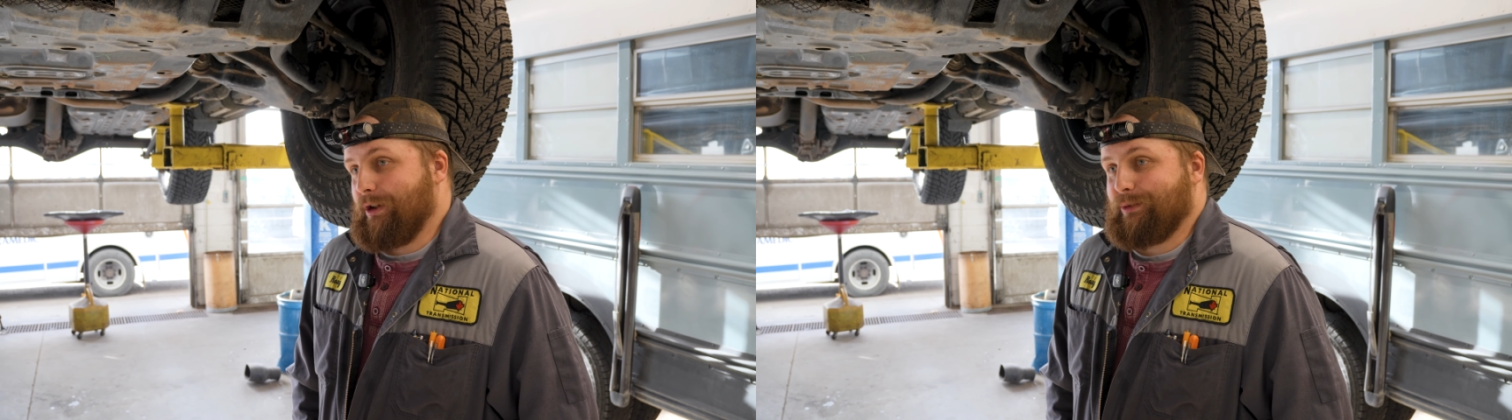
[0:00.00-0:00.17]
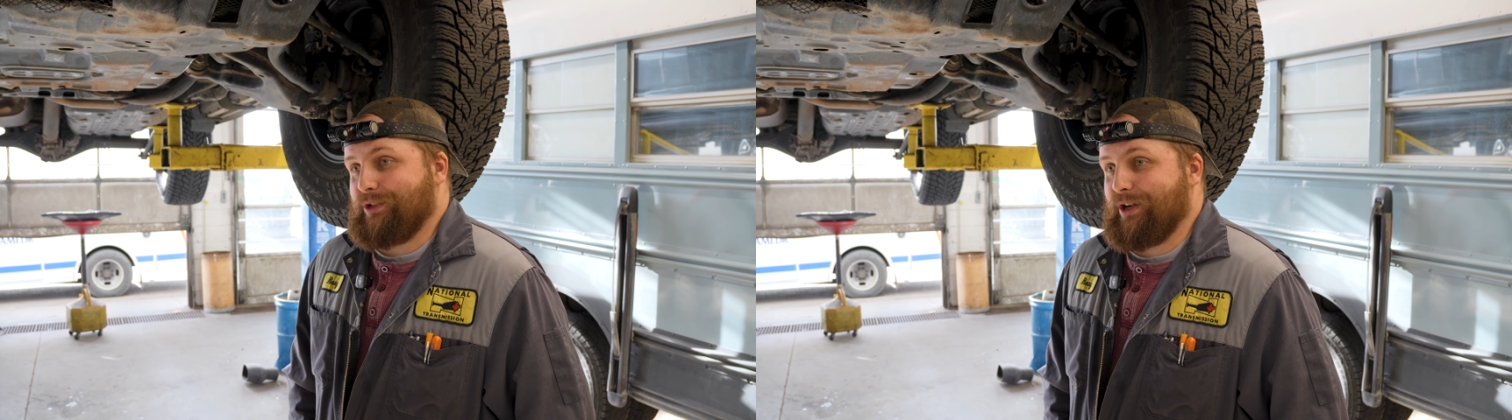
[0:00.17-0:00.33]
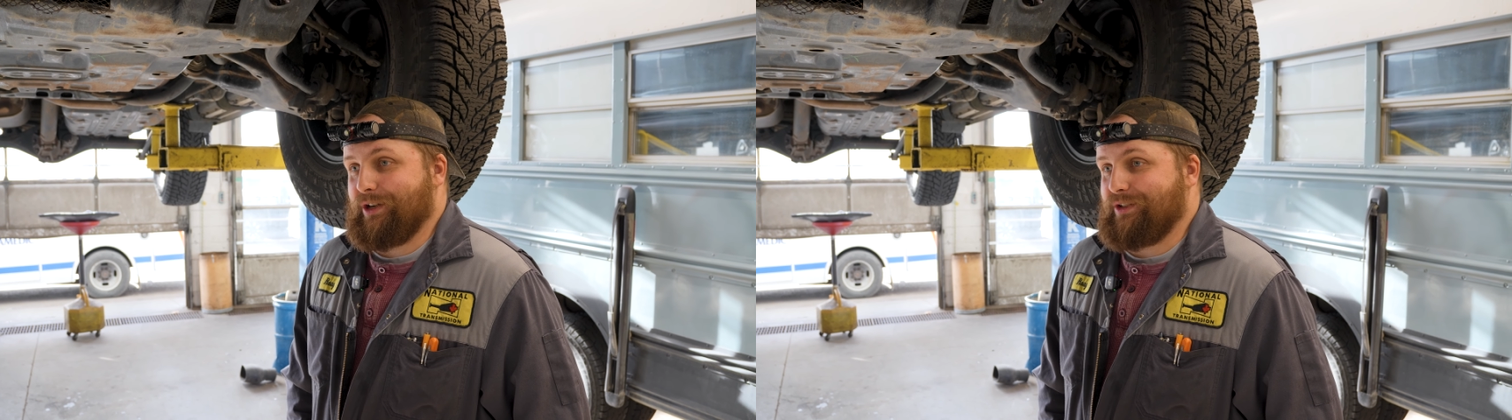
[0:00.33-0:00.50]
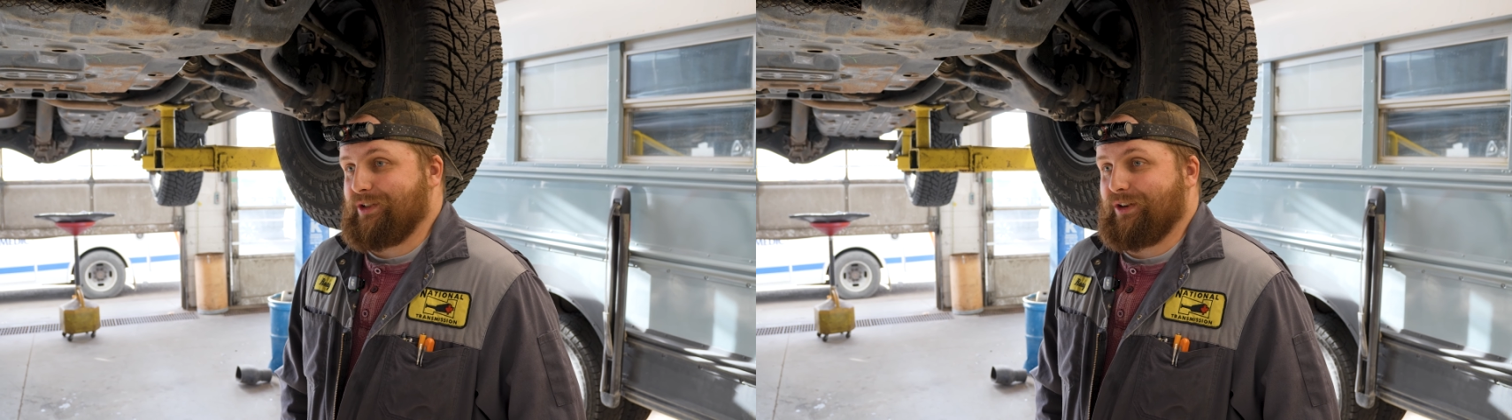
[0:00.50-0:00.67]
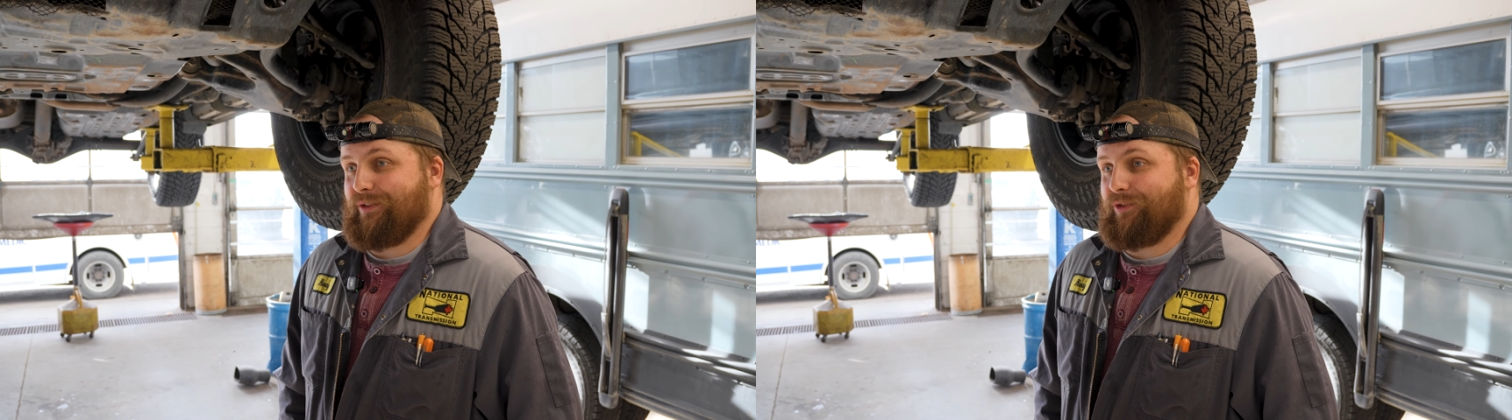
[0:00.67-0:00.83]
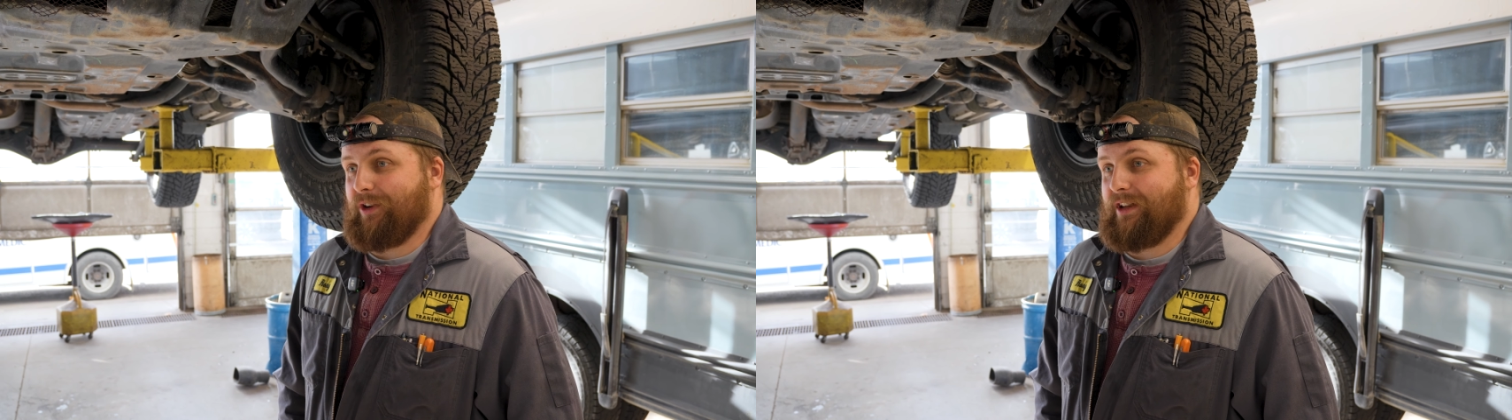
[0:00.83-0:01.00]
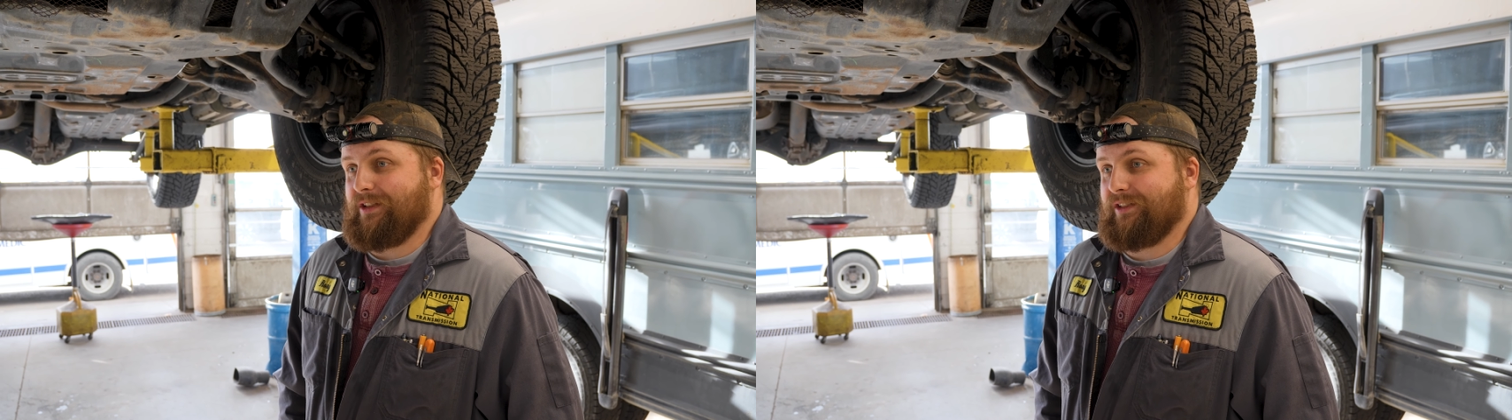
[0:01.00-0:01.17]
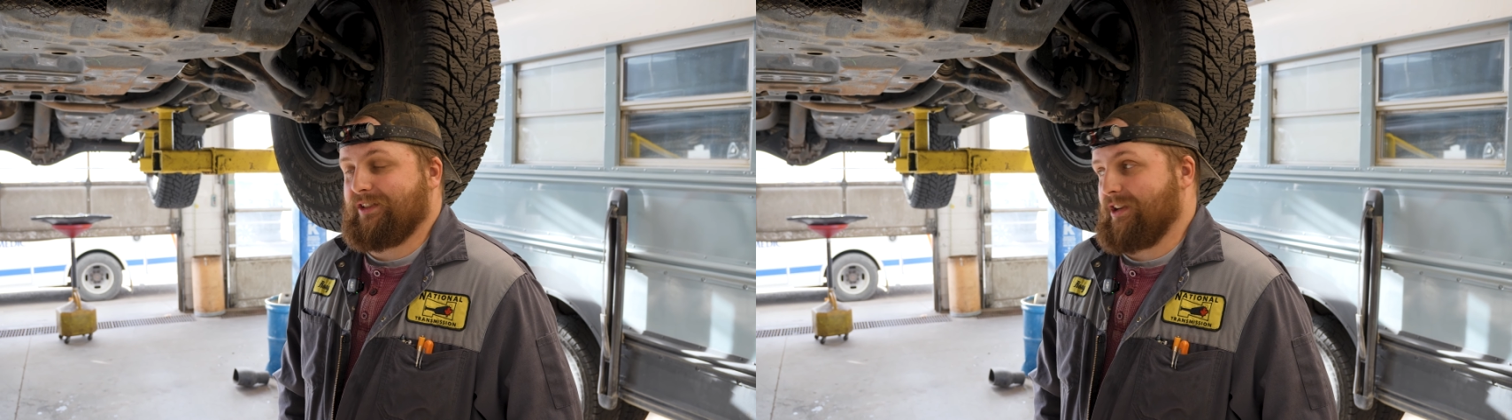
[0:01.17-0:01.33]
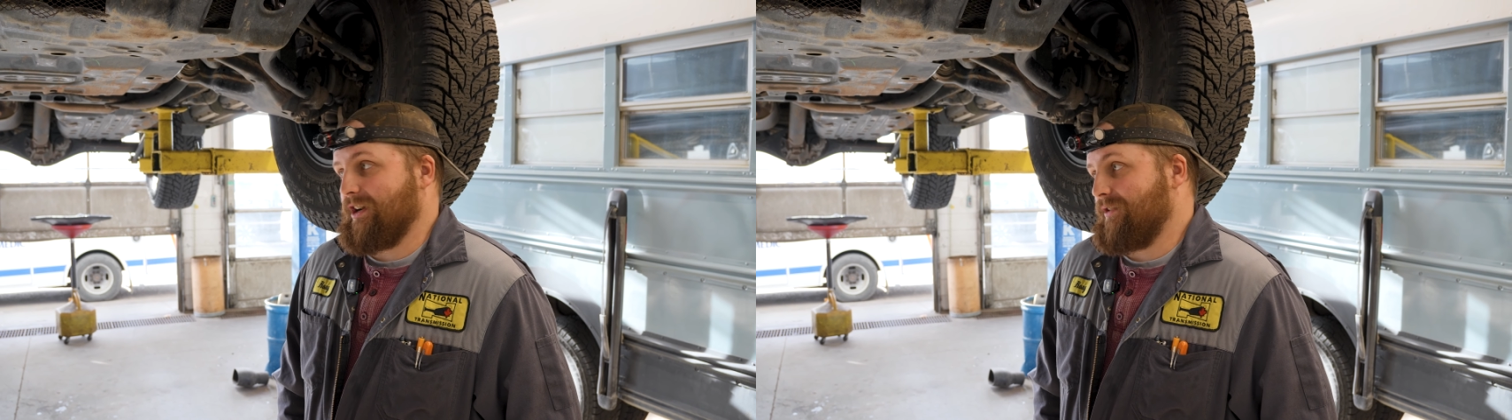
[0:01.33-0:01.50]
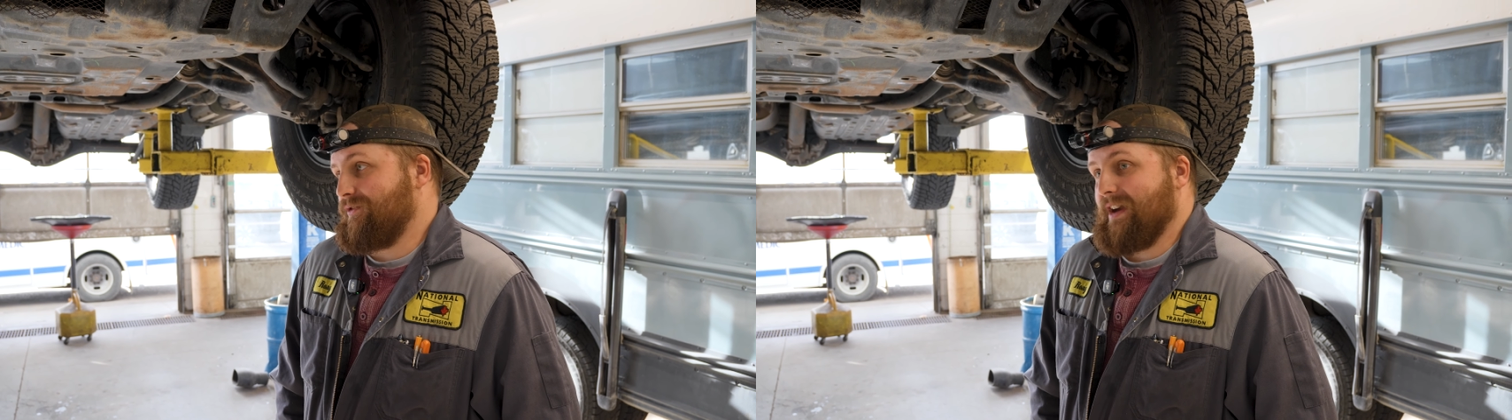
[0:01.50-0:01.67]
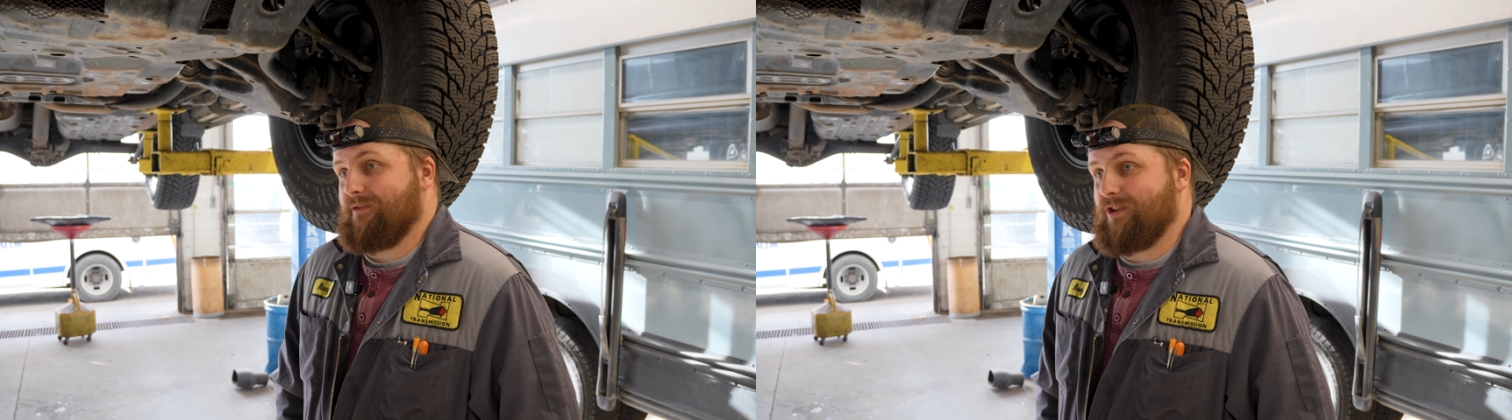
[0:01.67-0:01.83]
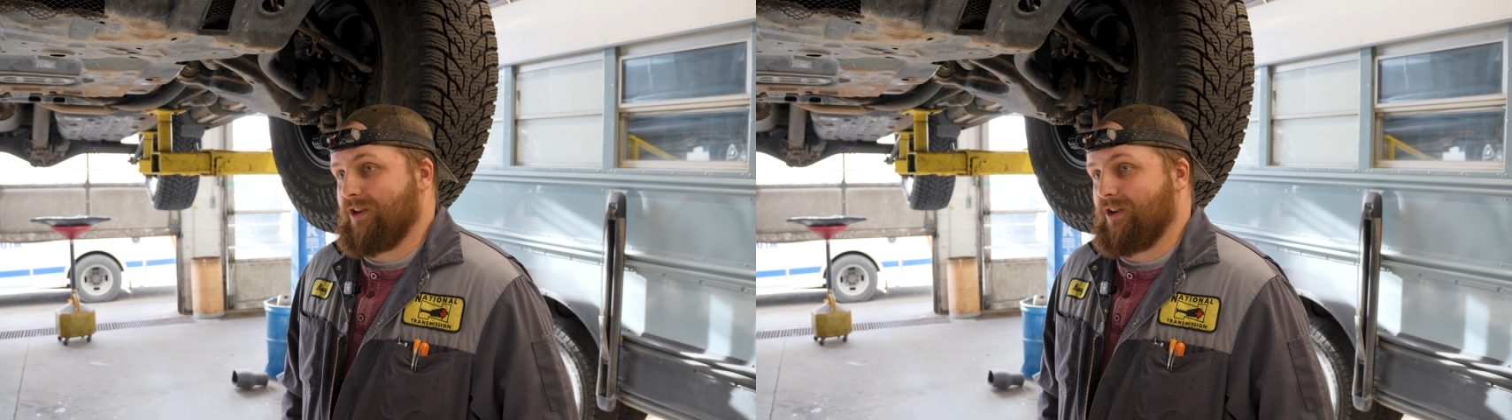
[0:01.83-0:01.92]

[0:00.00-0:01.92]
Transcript: share it to your friends. If you have any